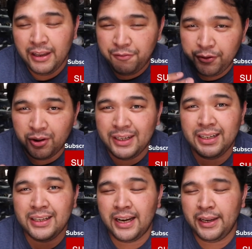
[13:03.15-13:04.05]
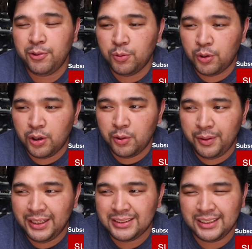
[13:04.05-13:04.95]
If you're that guy who
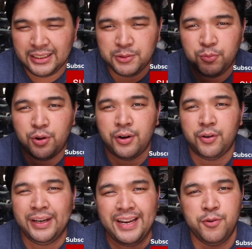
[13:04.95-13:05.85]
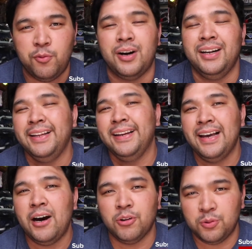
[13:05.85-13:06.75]
always is more inward than
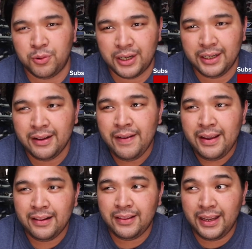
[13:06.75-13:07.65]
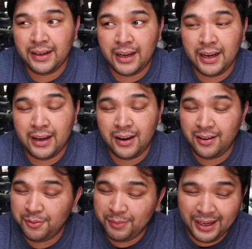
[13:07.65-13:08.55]
outward, then,
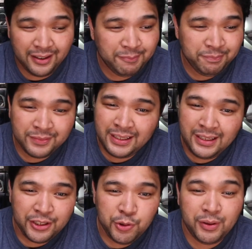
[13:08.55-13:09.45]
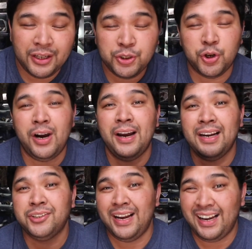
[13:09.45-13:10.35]
man, you will
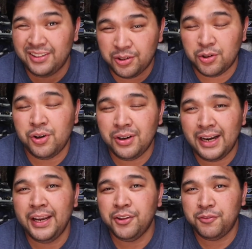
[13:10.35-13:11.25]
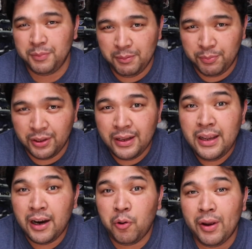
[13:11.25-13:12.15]
attract the wrong kind of people.
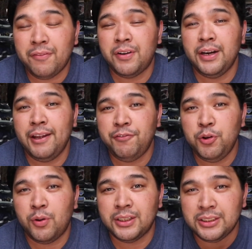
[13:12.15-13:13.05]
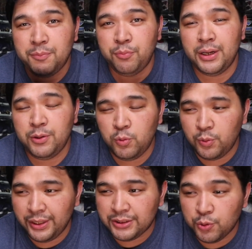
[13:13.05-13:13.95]
However, if you are someone who
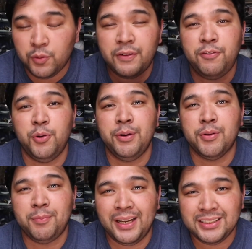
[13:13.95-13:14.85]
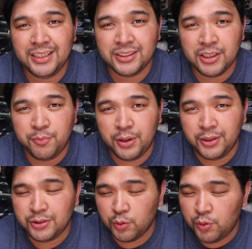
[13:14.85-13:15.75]
is overflowing with blessings, someone
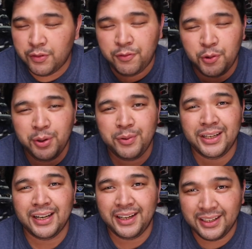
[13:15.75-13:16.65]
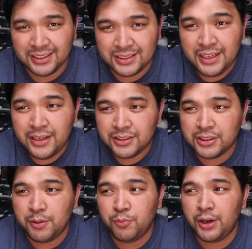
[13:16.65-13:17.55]
who's overflowing with kindness,
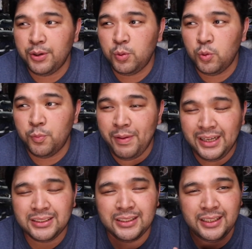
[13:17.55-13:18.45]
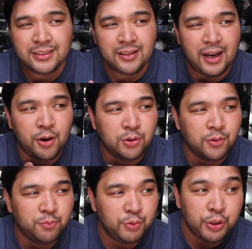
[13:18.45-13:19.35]
someone who makes it out
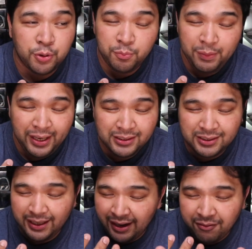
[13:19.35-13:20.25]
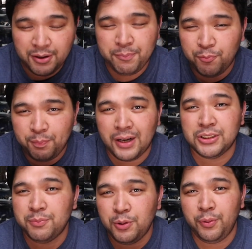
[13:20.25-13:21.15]
of, you know, makes every
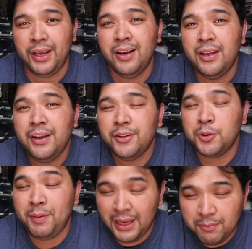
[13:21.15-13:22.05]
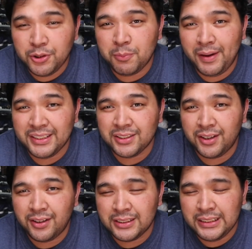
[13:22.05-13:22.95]
possible way to be able to bless
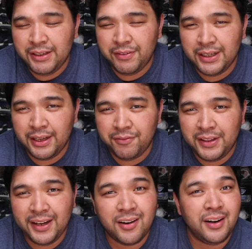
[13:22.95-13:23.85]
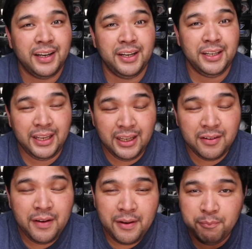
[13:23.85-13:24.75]
others even if they are in
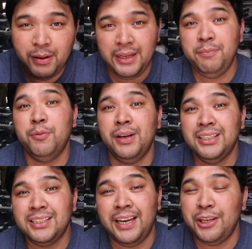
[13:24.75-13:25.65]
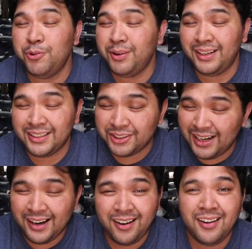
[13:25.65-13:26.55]
need, believe me when I say you will
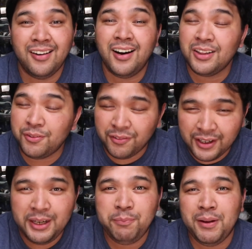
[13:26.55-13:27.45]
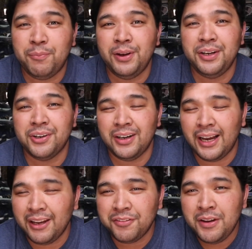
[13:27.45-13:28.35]
attract a lot of great people in your
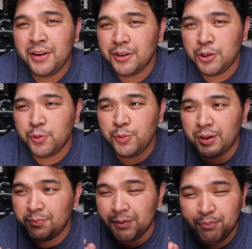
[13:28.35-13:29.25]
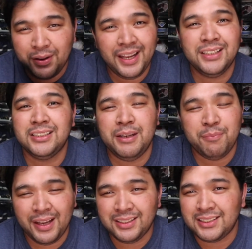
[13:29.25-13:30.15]
life. You will be blessed
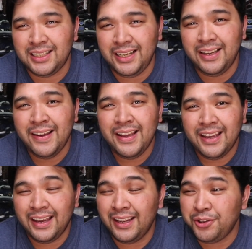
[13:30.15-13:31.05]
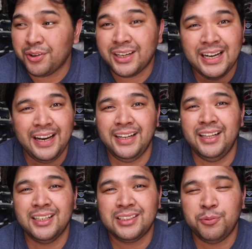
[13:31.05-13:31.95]
immensely and your
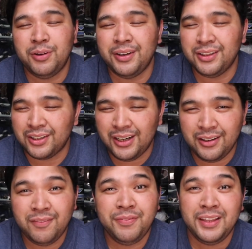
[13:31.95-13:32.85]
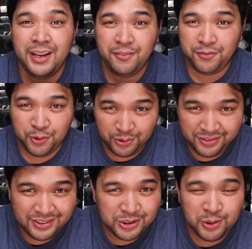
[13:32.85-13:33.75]
kindness will return tenfold.
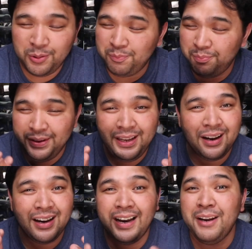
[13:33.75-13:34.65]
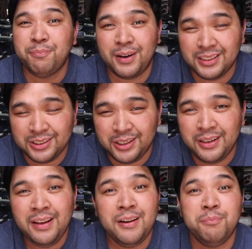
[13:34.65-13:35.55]
So be a kind
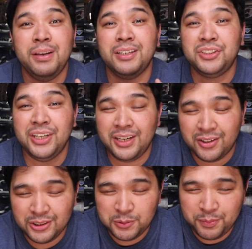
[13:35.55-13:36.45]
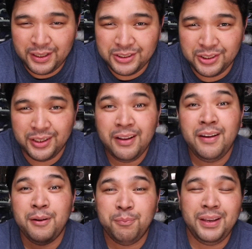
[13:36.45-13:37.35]
person, be a generous person,
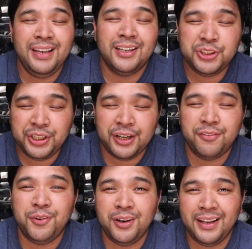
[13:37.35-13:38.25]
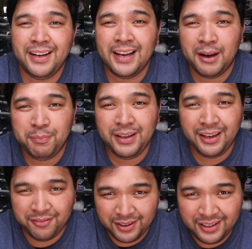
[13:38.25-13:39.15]
be a cheerful and happy
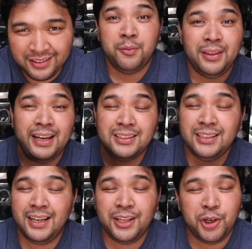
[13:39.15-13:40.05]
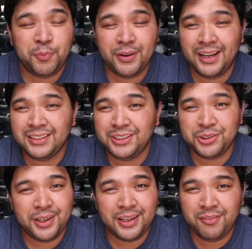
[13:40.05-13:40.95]
giver. With that said, I hope you guys
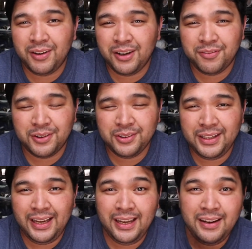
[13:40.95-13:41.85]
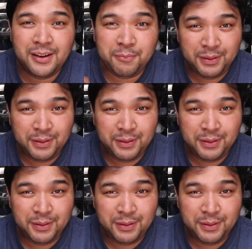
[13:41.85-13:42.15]
enjoyed our vlog for today.